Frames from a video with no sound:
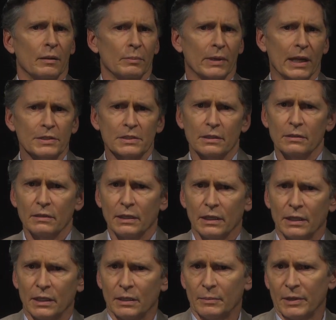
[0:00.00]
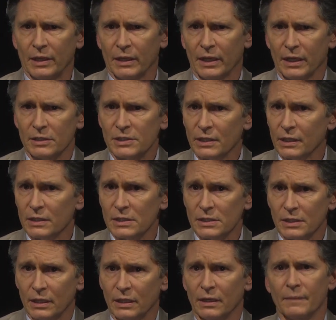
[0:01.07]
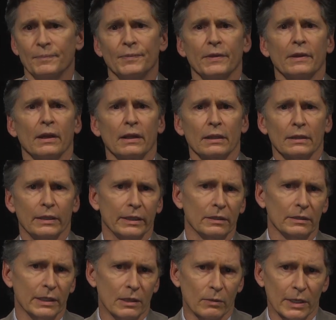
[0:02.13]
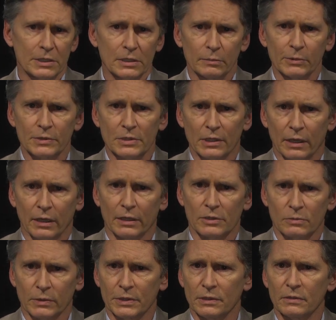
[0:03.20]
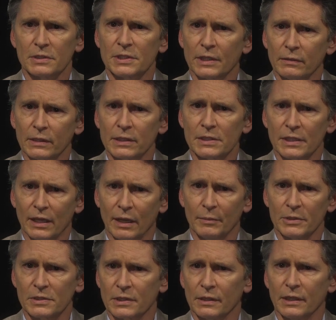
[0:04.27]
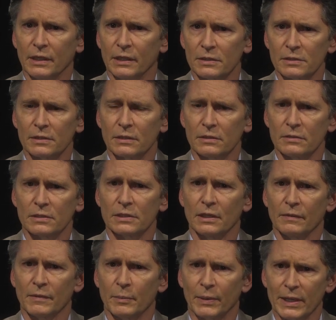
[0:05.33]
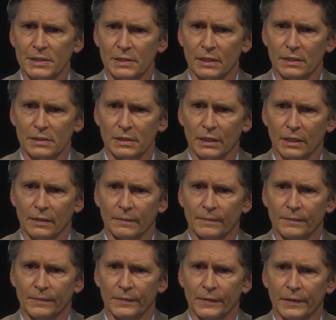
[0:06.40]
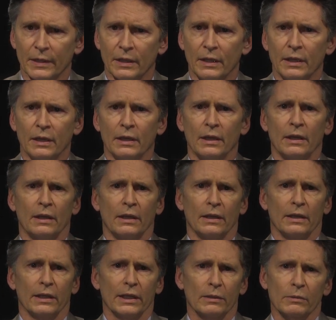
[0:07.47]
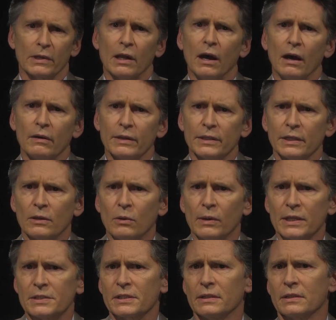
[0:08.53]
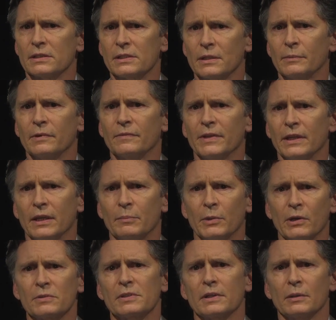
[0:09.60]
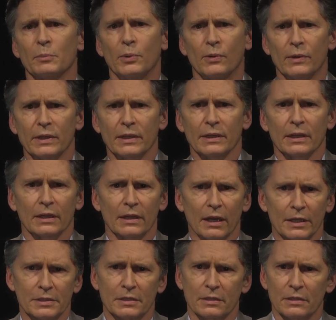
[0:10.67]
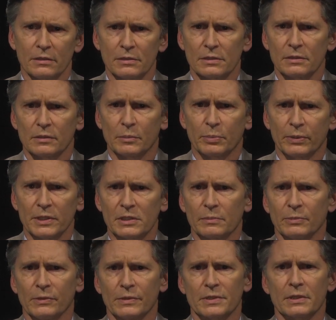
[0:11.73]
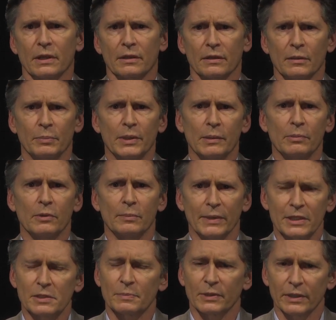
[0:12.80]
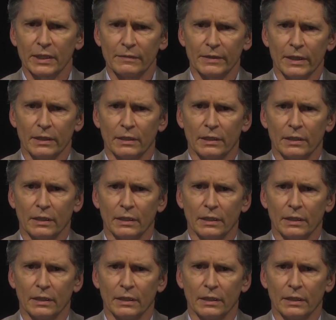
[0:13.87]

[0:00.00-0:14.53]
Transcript: Prosecuting him on a chicken shit, legally questionable charge would do serious damage to the institution of the presidency. It would call into question some of the most important constitutional principles the people must believe in.